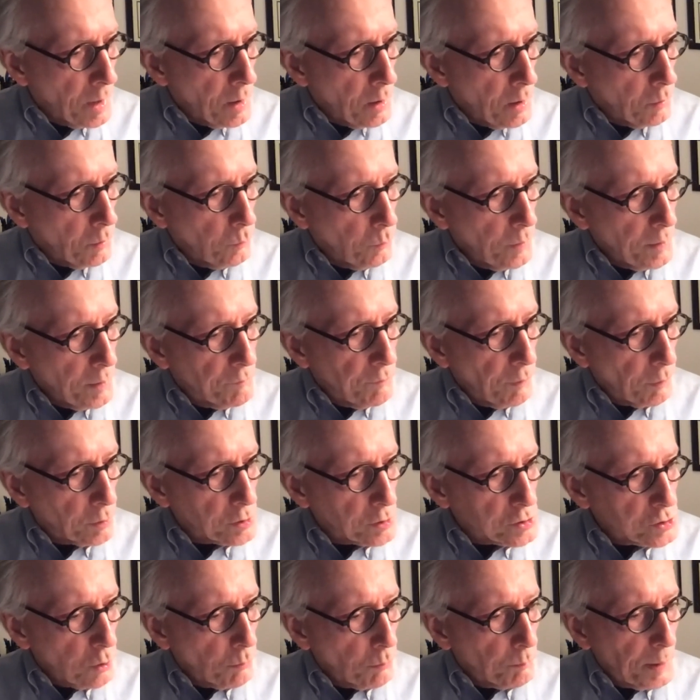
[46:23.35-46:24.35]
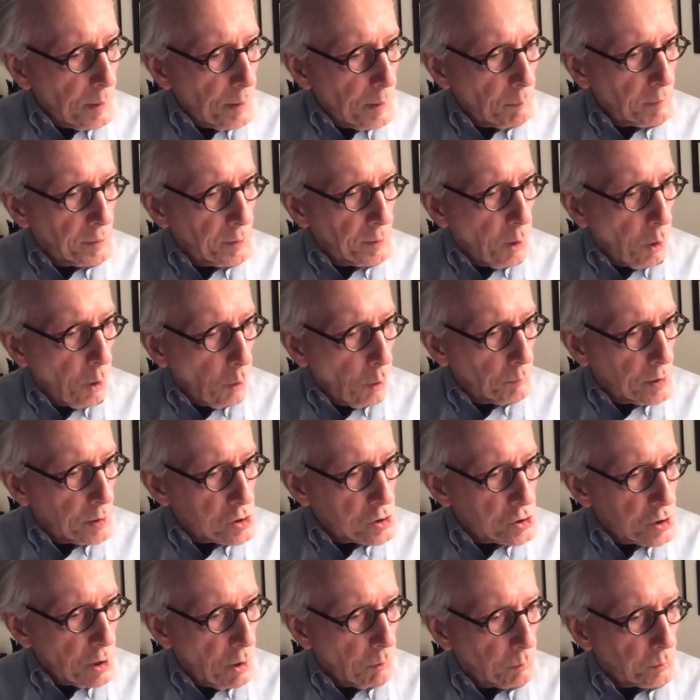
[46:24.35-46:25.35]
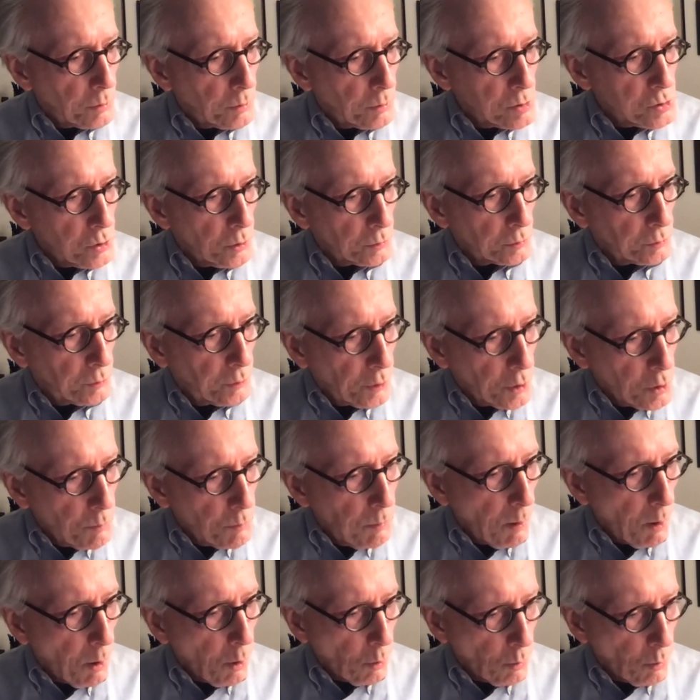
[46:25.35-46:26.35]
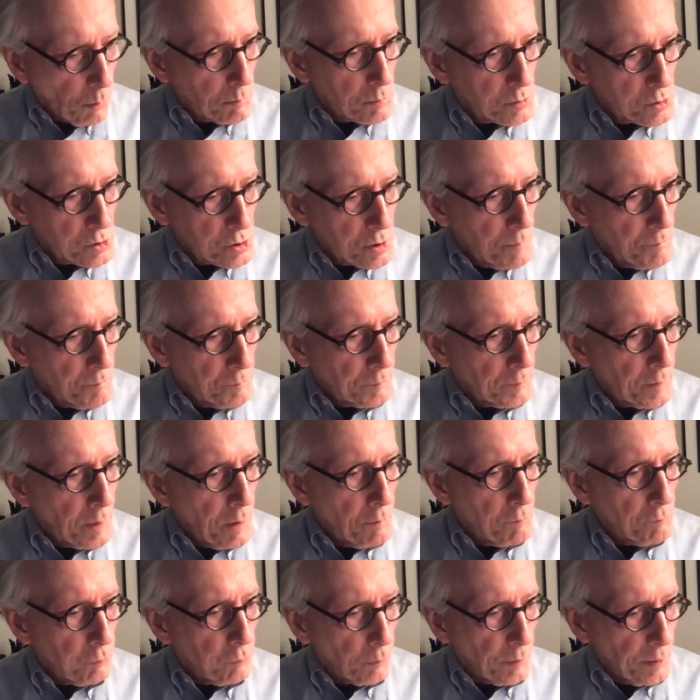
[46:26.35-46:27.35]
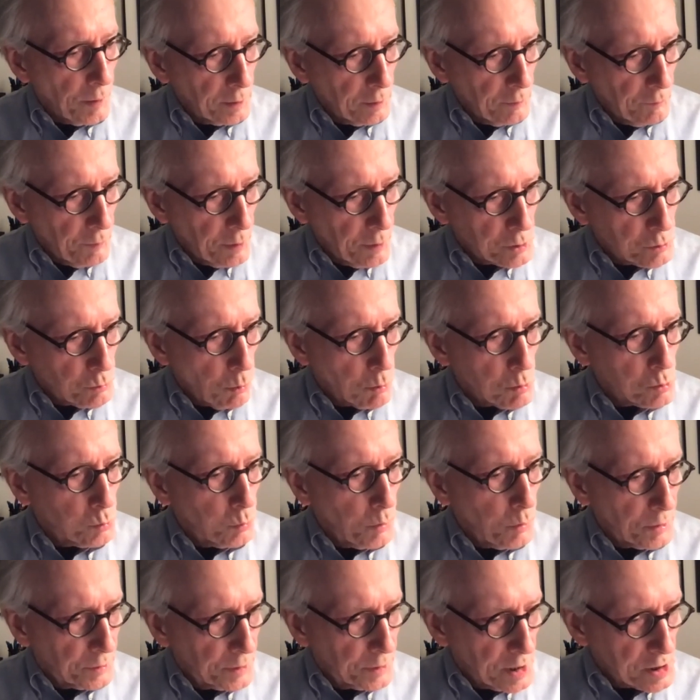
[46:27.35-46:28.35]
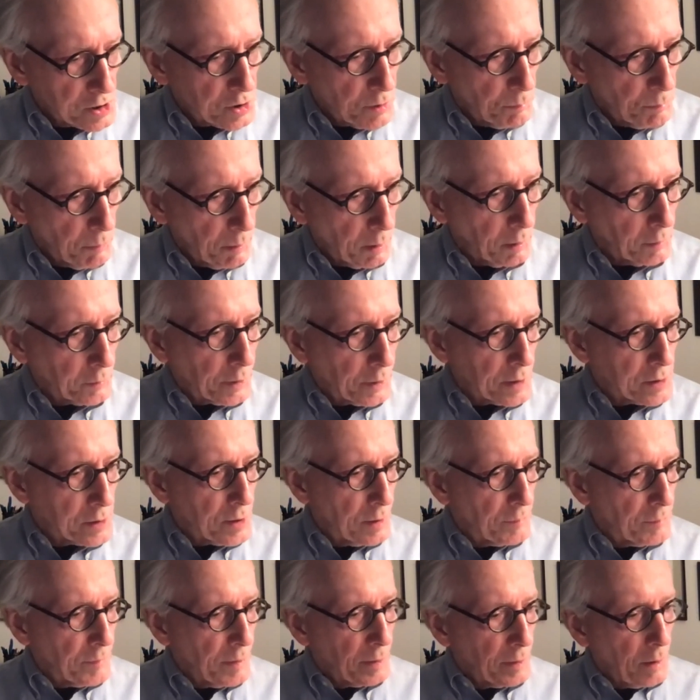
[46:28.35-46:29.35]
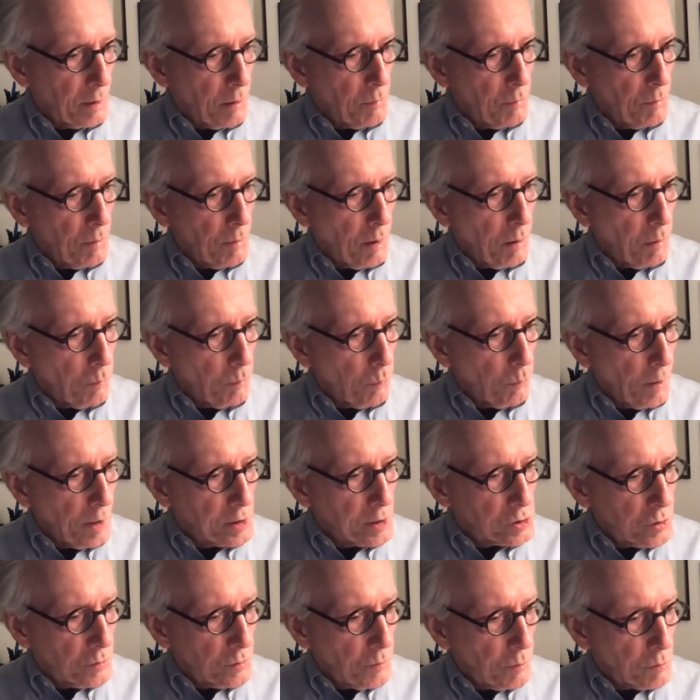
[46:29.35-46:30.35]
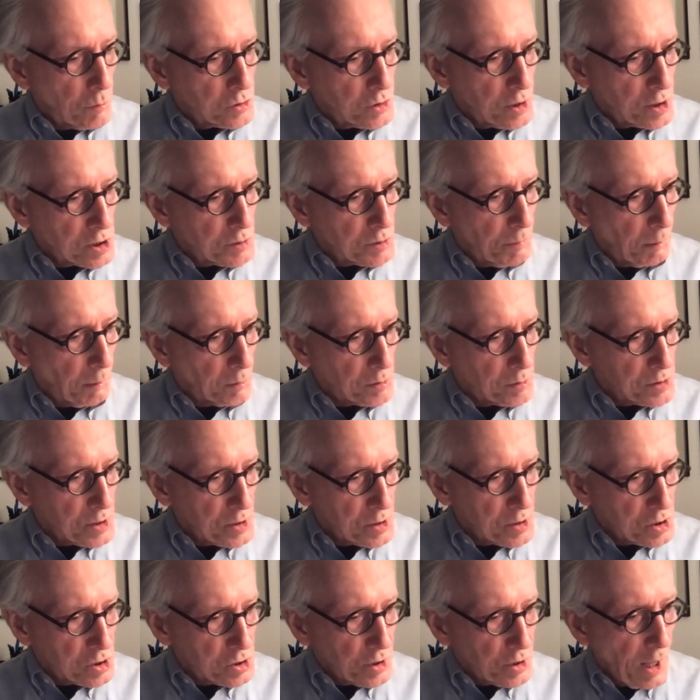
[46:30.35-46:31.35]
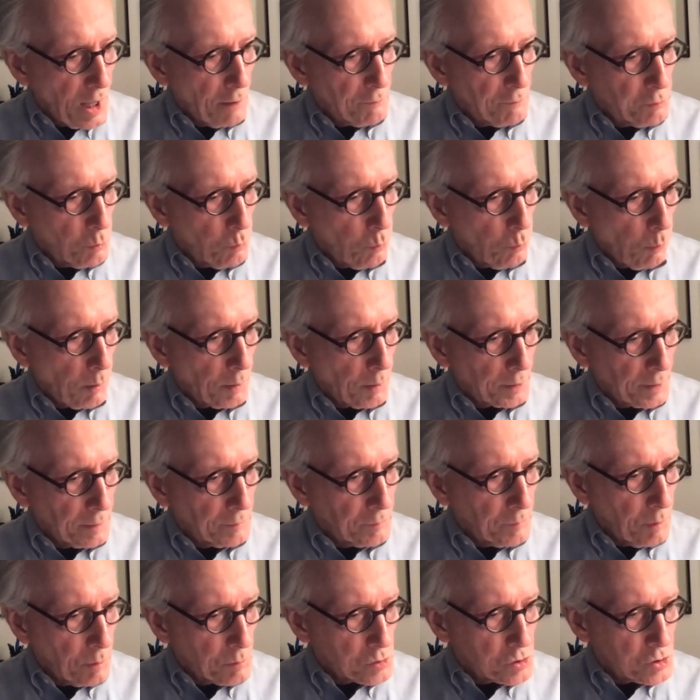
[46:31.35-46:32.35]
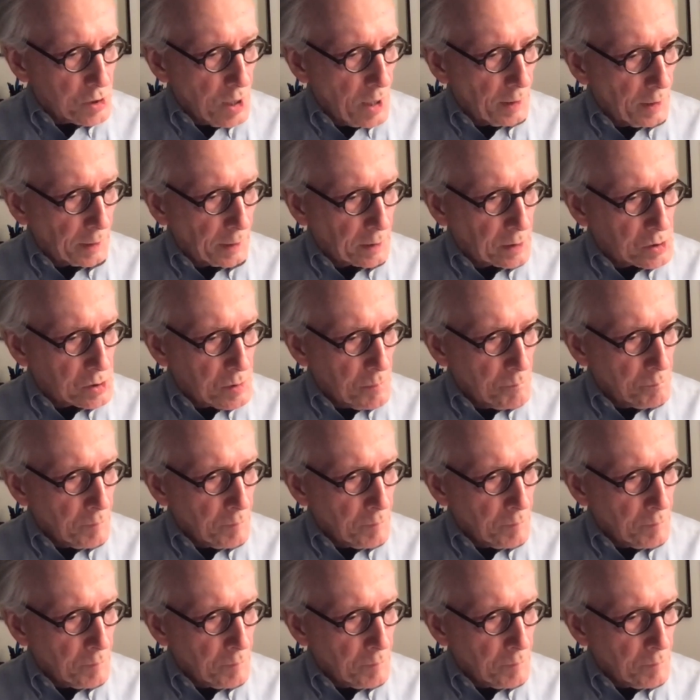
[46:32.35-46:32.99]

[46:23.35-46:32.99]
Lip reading: we focus on people in homeless shelters or group homes for individuals with disabilities, and then a range of those disabilities and the staff who work in those settings.